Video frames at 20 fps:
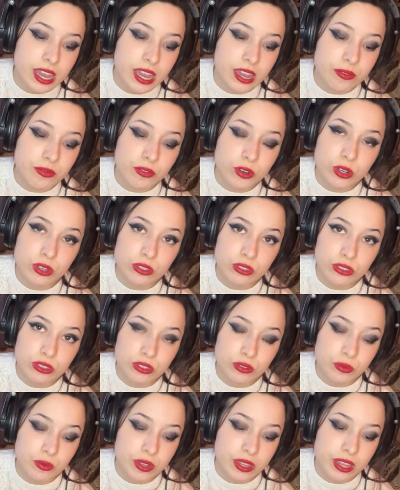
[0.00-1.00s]
at
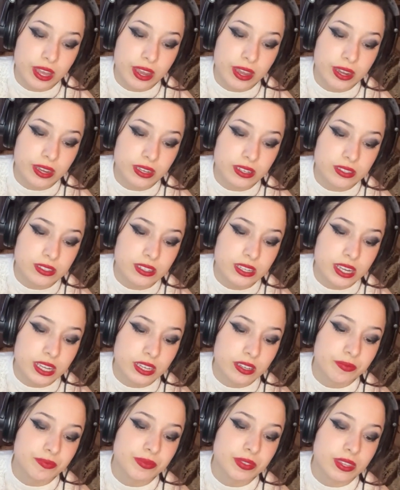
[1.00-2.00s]
first with X,
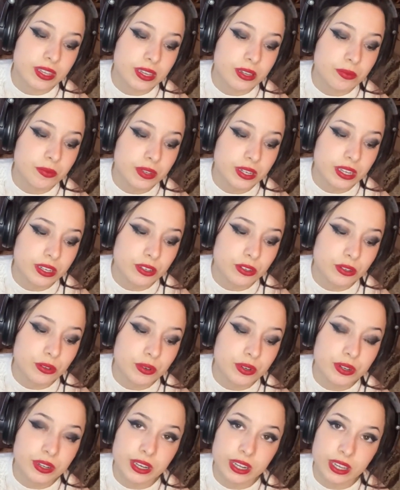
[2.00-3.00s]
and then when I
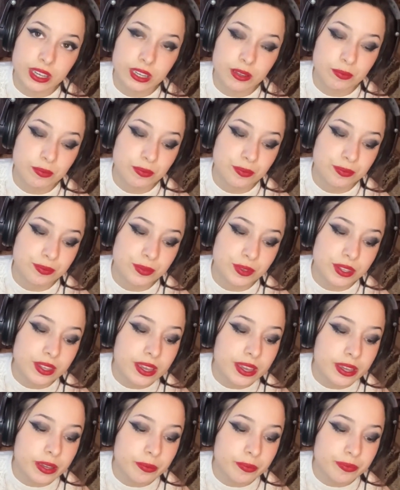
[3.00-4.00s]
knew her name, with
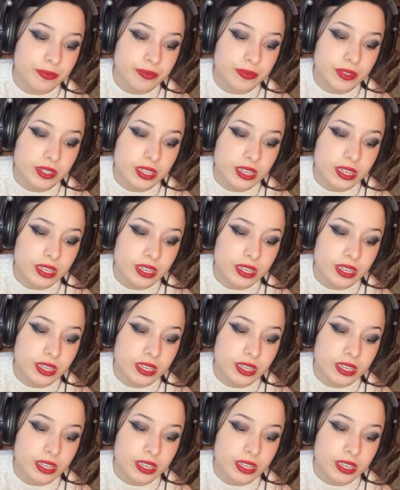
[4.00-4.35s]
M.